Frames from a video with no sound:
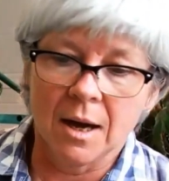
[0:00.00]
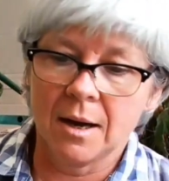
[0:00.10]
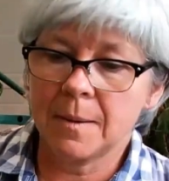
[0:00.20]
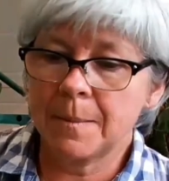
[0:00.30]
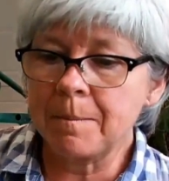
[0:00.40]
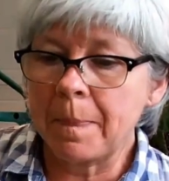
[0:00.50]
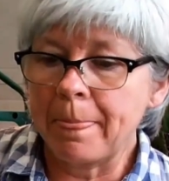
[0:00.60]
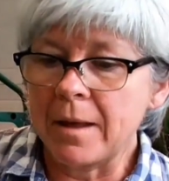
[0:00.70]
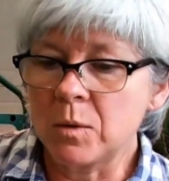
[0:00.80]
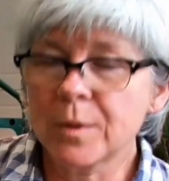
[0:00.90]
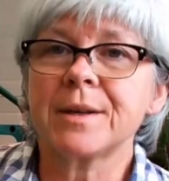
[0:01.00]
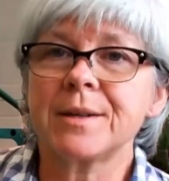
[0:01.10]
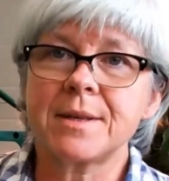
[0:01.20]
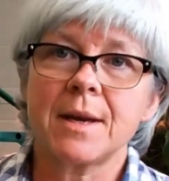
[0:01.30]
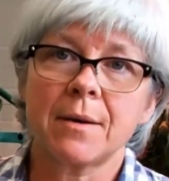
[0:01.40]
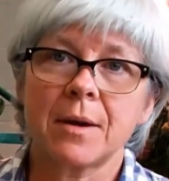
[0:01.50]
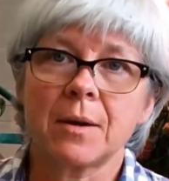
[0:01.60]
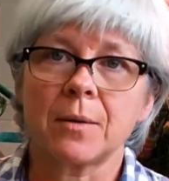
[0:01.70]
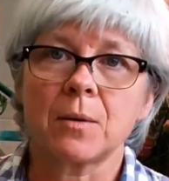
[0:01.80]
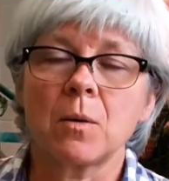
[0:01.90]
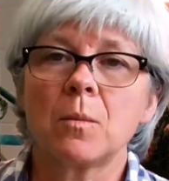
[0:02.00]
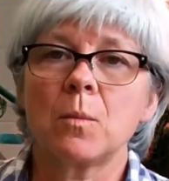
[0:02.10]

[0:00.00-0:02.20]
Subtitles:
We're going to see how they go.